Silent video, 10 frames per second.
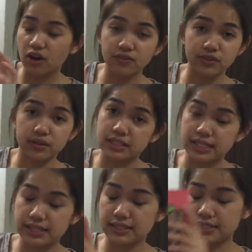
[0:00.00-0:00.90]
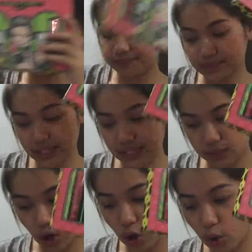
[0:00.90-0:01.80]
of the tints.
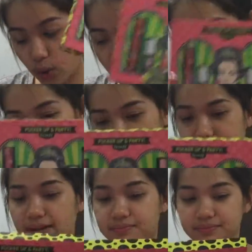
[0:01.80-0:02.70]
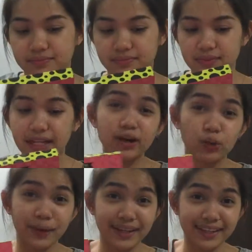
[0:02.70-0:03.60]
So yeah. Can
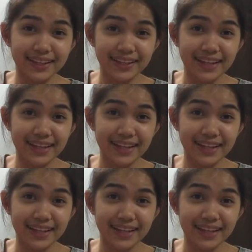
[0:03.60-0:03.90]
I open it?